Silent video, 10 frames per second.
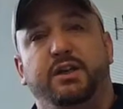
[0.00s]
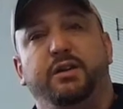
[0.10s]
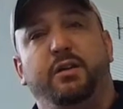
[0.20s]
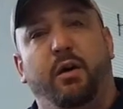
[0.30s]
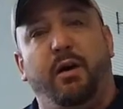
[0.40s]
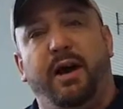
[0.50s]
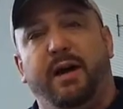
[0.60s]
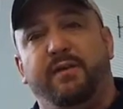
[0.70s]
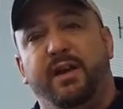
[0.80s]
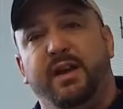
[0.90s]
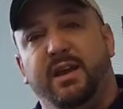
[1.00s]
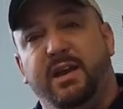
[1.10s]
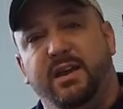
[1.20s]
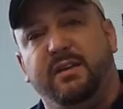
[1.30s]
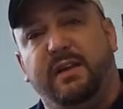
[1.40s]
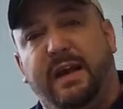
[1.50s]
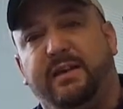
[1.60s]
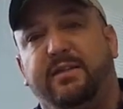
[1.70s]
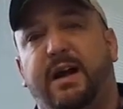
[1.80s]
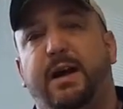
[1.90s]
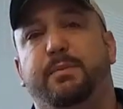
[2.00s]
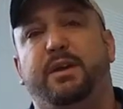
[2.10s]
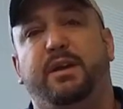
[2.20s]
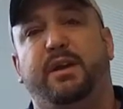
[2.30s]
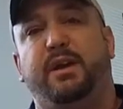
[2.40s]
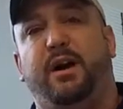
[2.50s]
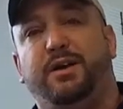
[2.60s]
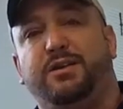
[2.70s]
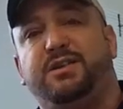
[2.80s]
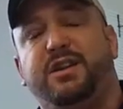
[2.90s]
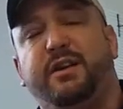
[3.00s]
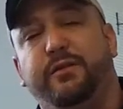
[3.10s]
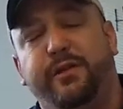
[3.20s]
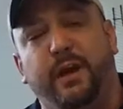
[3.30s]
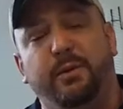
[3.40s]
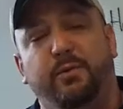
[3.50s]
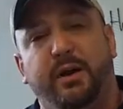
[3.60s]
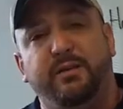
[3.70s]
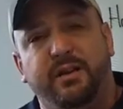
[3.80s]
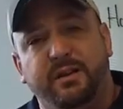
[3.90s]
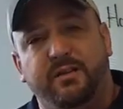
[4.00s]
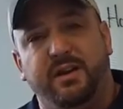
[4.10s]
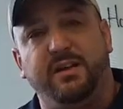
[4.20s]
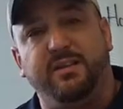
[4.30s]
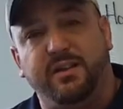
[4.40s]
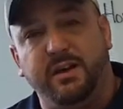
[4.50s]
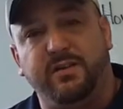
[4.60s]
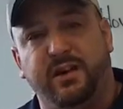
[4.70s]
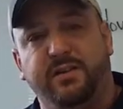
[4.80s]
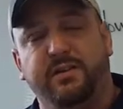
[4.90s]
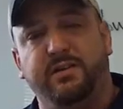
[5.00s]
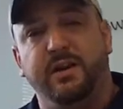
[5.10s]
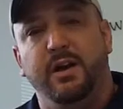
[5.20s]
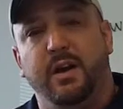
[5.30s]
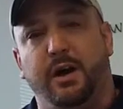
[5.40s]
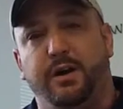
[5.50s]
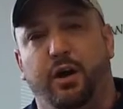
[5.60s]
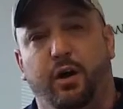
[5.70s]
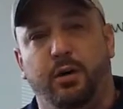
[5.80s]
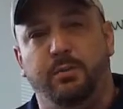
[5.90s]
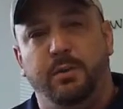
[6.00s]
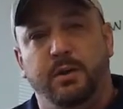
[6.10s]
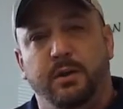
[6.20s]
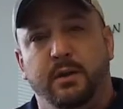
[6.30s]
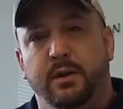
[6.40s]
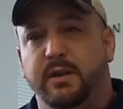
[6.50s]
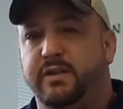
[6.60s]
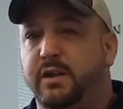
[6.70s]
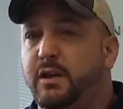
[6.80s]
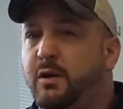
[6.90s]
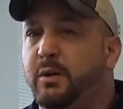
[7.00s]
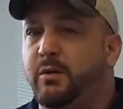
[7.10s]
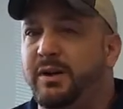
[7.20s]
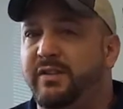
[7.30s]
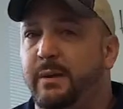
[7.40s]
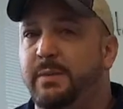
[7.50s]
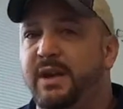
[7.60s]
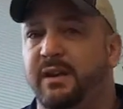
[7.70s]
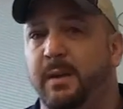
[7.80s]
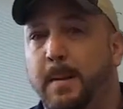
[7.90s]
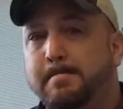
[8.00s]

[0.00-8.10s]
you don't have any tax liability on your single family residence in the state of Texas on your home? He said, no, what does that mean?